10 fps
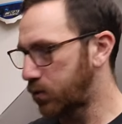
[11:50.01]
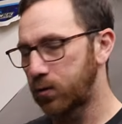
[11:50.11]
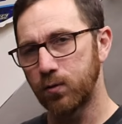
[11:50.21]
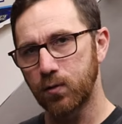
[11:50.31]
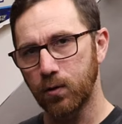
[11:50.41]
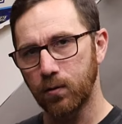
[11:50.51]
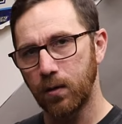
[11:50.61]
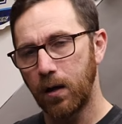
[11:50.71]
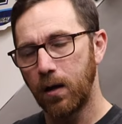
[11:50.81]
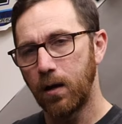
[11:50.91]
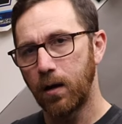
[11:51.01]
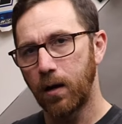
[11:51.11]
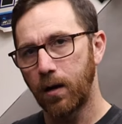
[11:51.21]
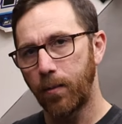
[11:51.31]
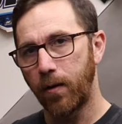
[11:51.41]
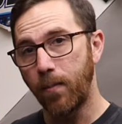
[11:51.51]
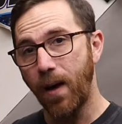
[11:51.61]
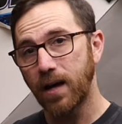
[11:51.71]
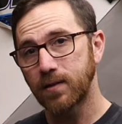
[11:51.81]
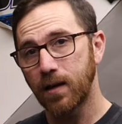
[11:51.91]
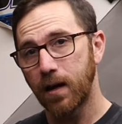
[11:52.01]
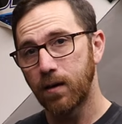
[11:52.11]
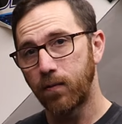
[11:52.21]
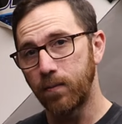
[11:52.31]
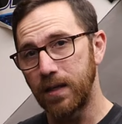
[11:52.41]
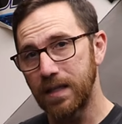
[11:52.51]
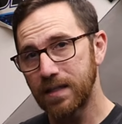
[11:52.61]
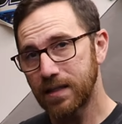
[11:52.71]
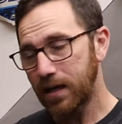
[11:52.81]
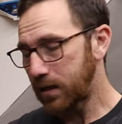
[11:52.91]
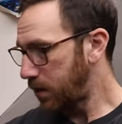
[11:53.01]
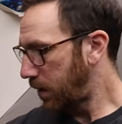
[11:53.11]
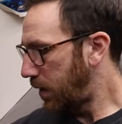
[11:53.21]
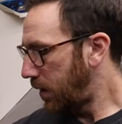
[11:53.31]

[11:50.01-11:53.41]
The screws are on the back side from the inside.